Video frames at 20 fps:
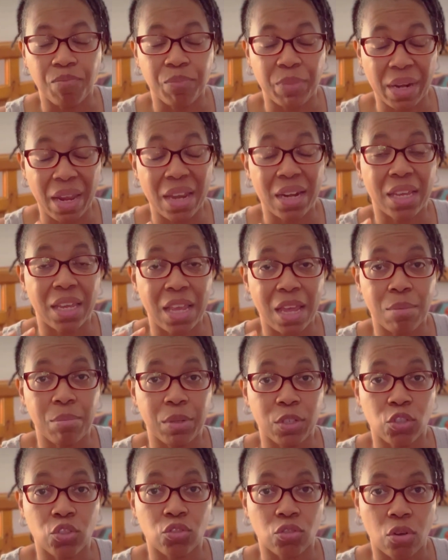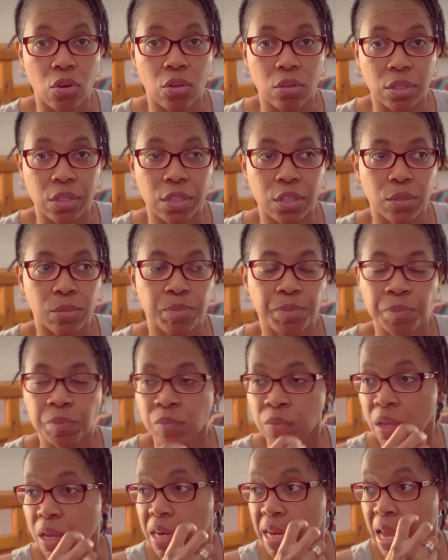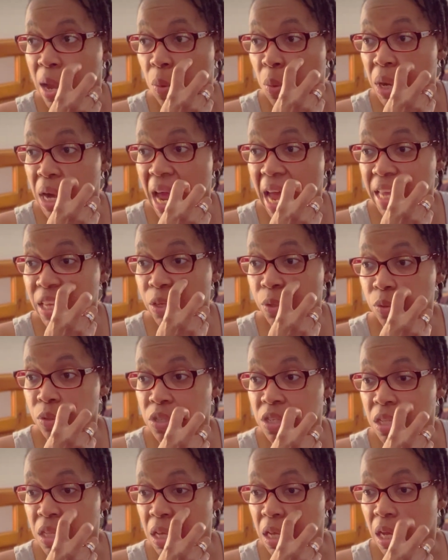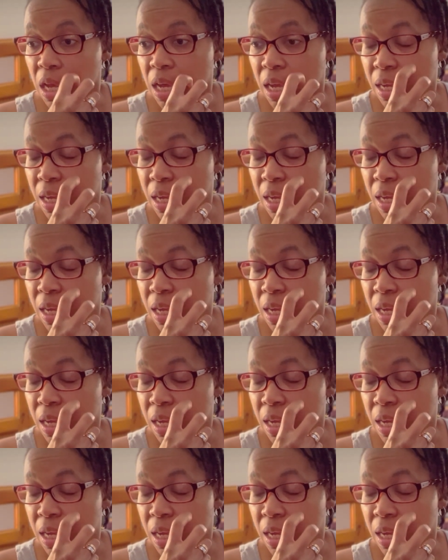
Banana can be strong too. Now, when I use the,